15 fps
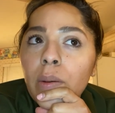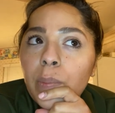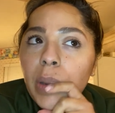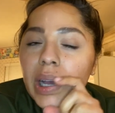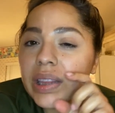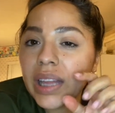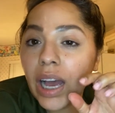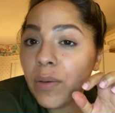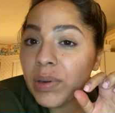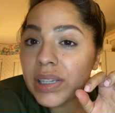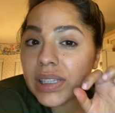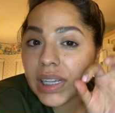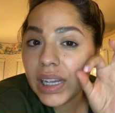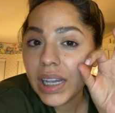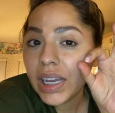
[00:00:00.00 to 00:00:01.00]
But that
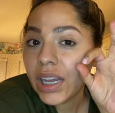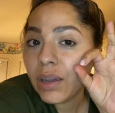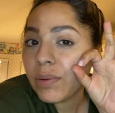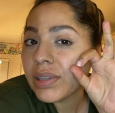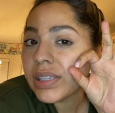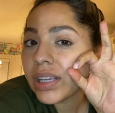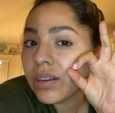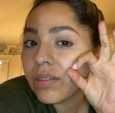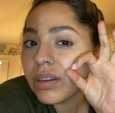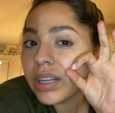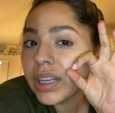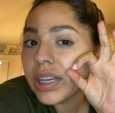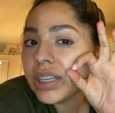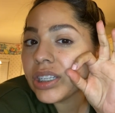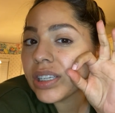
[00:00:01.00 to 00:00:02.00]
was it. It was
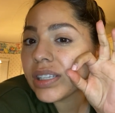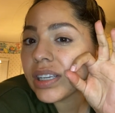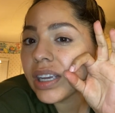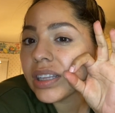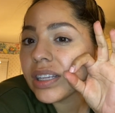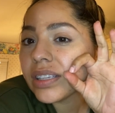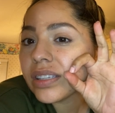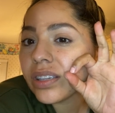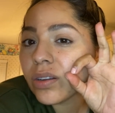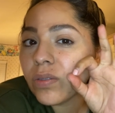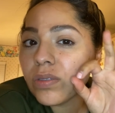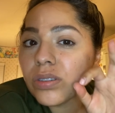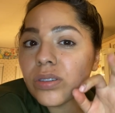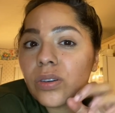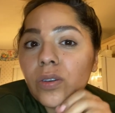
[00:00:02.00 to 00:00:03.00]
literally just like this
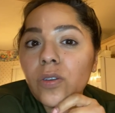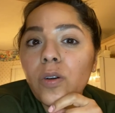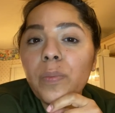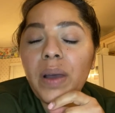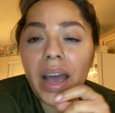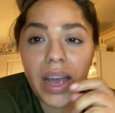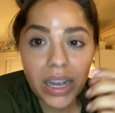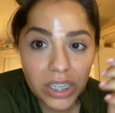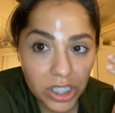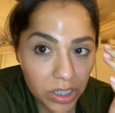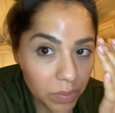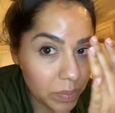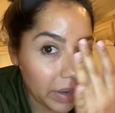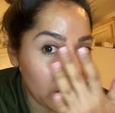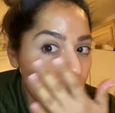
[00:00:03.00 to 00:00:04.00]
little circle patch.
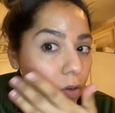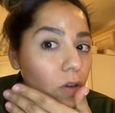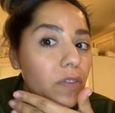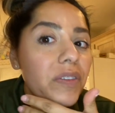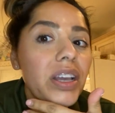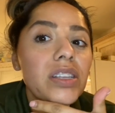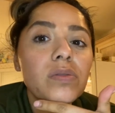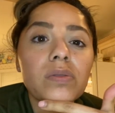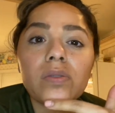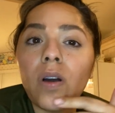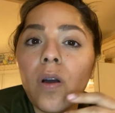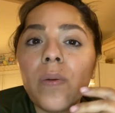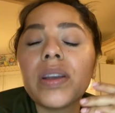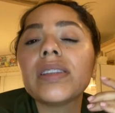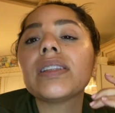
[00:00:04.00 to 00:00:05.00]
My whole face was
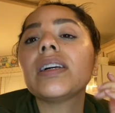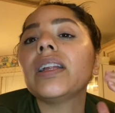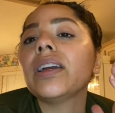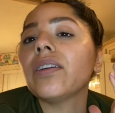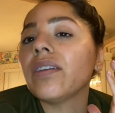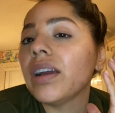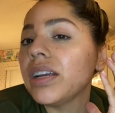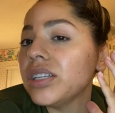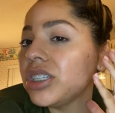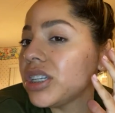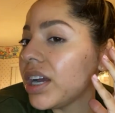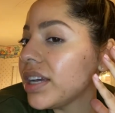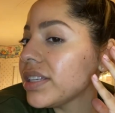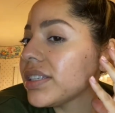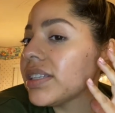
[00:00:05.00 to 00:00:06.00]
always clear. And
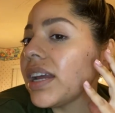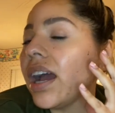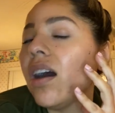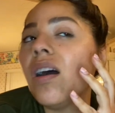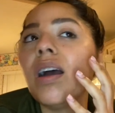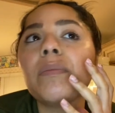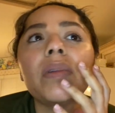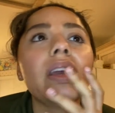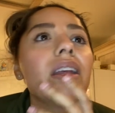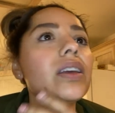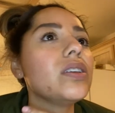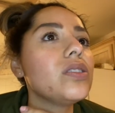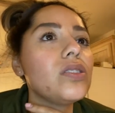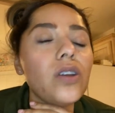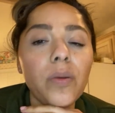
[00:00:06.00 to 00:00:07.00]
just now I'm
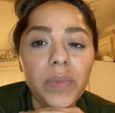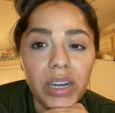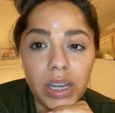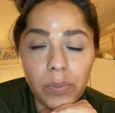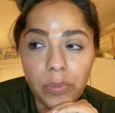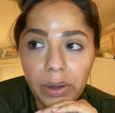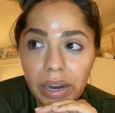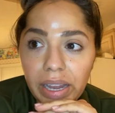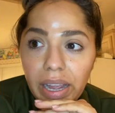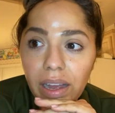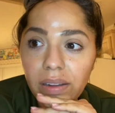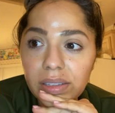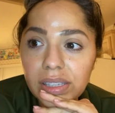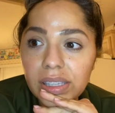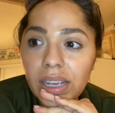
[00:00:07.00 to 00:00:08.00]
getting so many
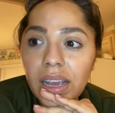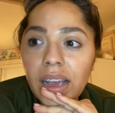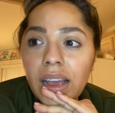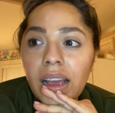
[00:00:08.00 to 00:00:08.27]
breakouts.